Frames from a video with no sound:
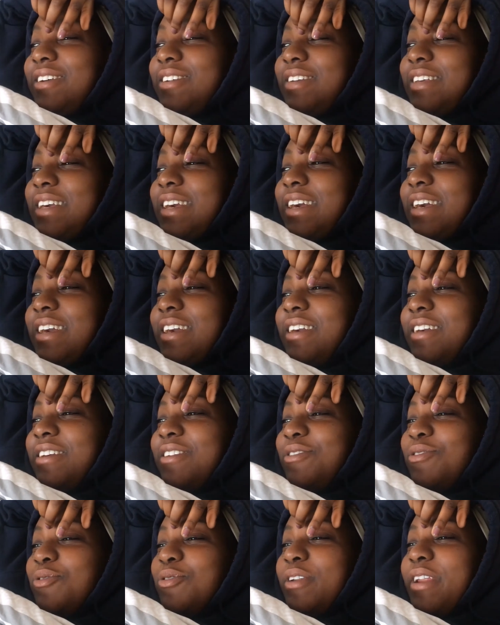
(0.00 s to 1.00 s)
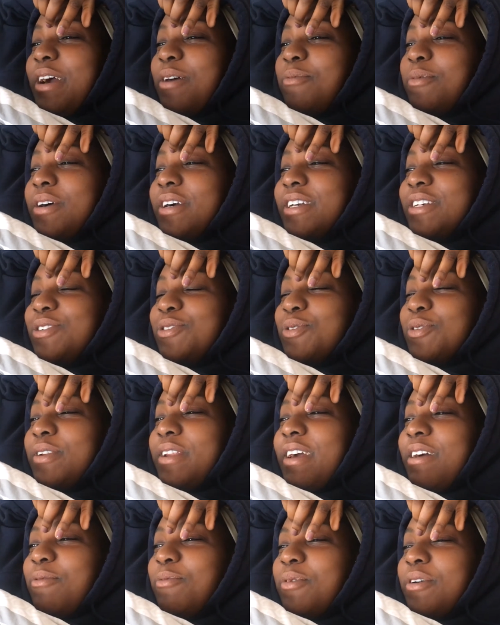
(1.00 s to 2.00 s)
Okay, your network is your
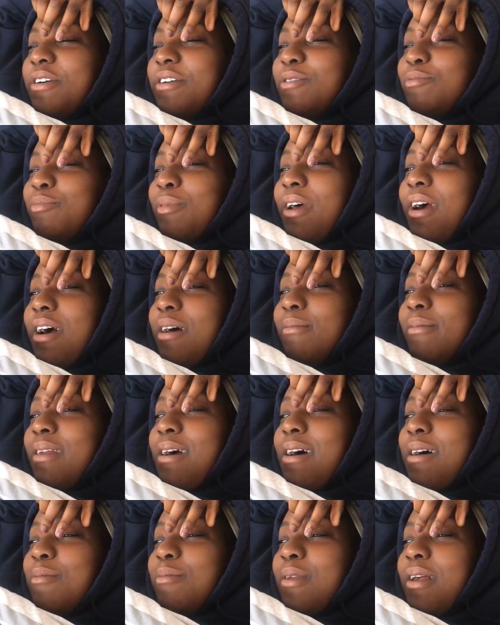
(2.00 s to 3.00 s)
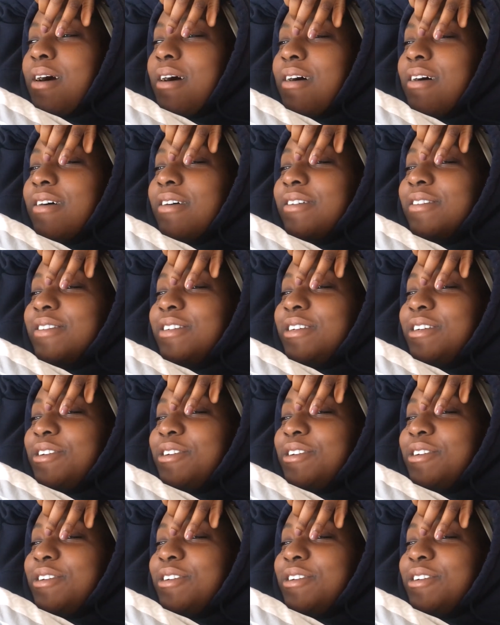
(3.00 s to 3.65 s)
net worth, blah blah blah,